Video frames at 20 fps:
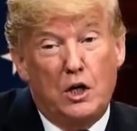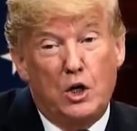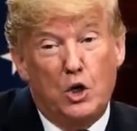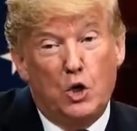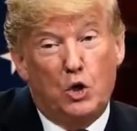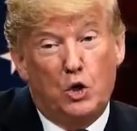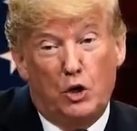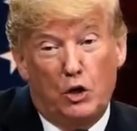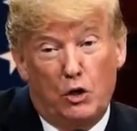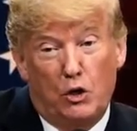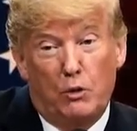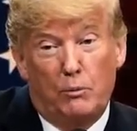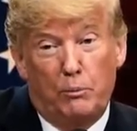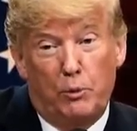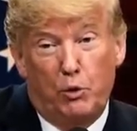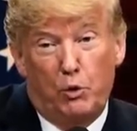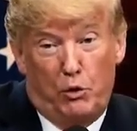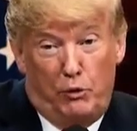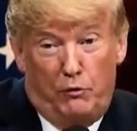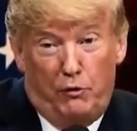nuclear
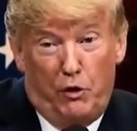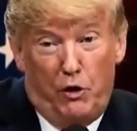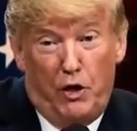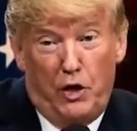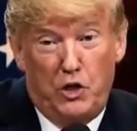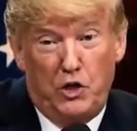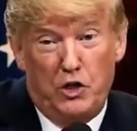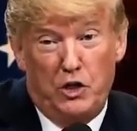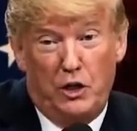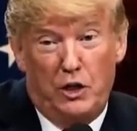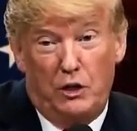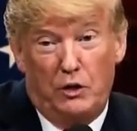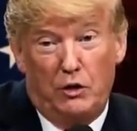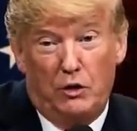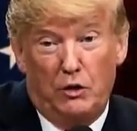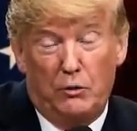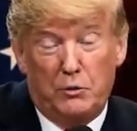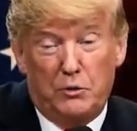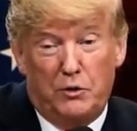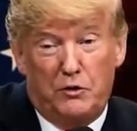proliferation in
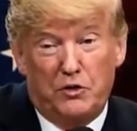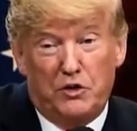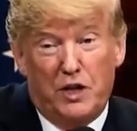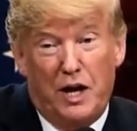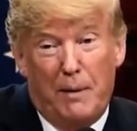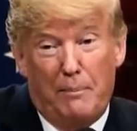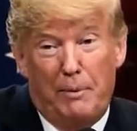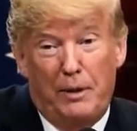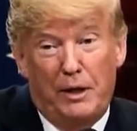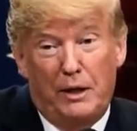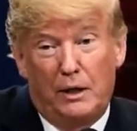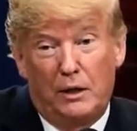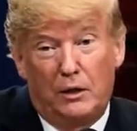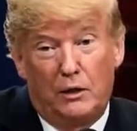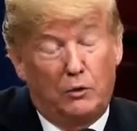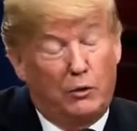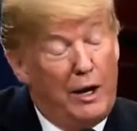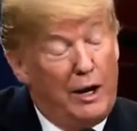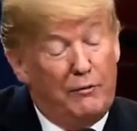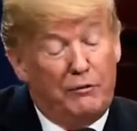terms of stopping,
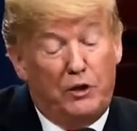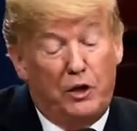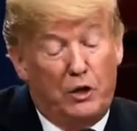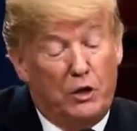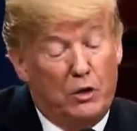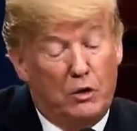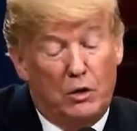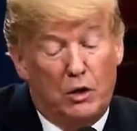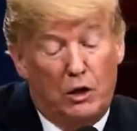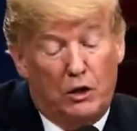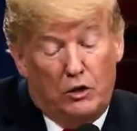because we have to do it.